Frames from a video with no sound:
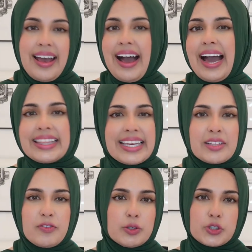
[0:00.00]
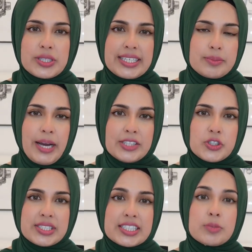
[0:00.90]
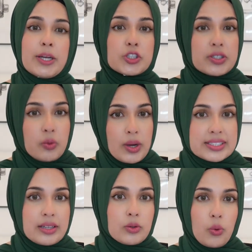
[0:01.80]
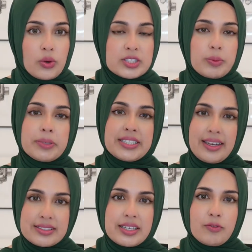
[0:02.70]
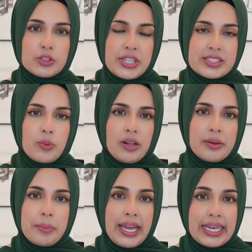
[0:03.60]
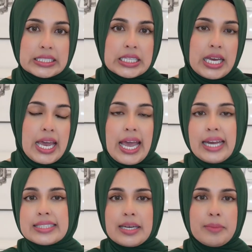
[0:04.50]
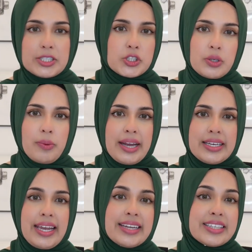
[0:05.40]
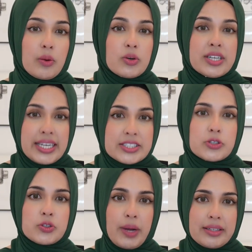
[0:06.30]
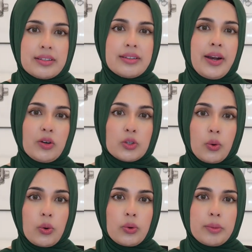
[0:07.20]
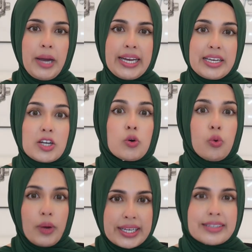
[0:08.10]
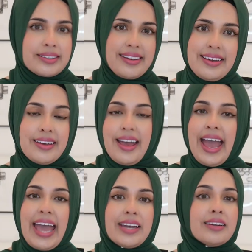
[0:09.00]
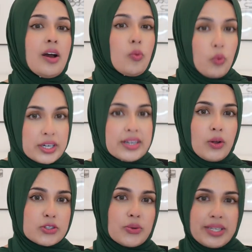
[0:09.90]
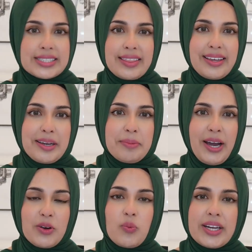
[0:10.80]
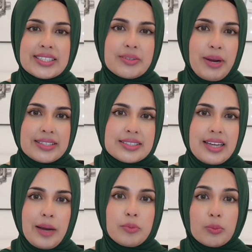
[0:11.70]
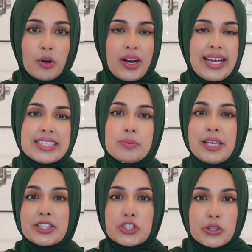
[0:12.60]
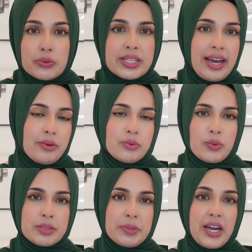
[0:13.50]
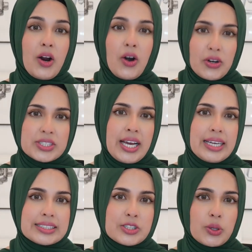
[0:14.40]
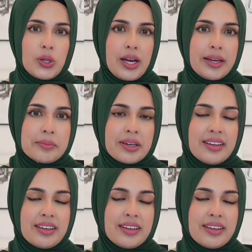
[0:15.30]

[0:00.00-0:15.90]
I think the future test matches, especially the ones at Lord's, will be testing for Jaiswal and Pant. And as I mentioned already, India would need to strengthen their lower order batting quickly, and would also need to think about when to rest Bumrah, as being 2 down would be a hard task to climb.